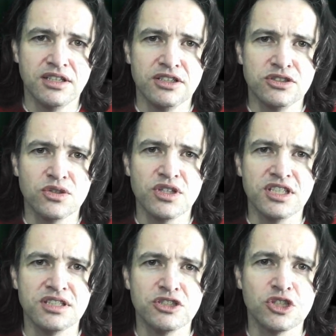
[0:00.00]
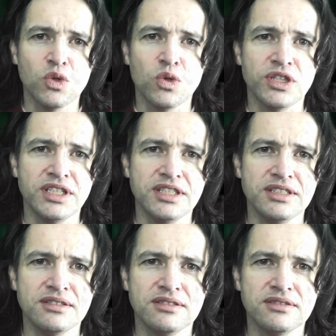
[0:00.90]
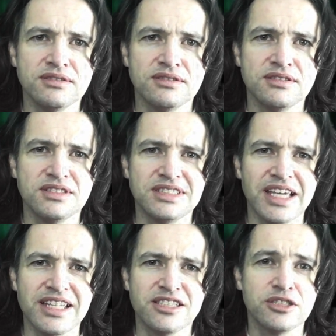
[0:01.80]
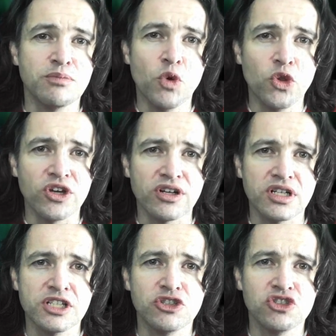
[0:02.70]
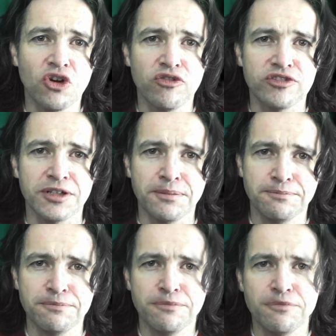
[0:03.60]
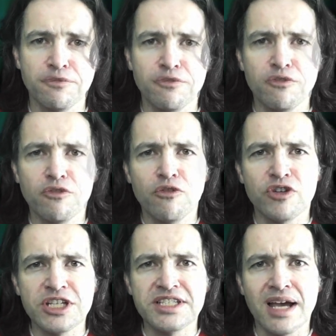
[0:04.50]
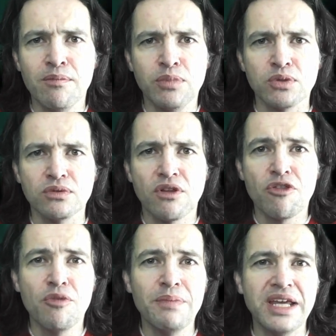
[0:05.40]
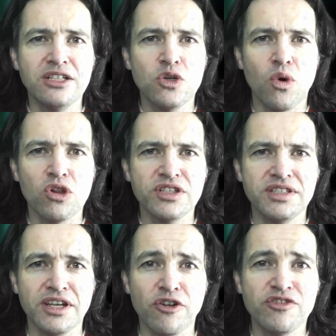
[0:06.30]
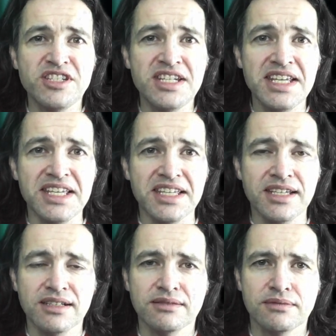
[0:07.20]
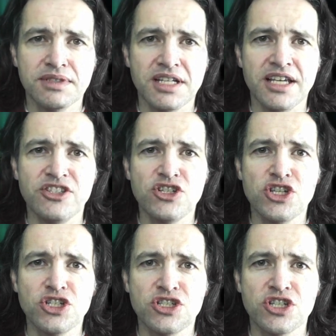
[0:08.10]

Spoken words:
so that it slowly gets smoother and softer. For example, the main quality of T is t,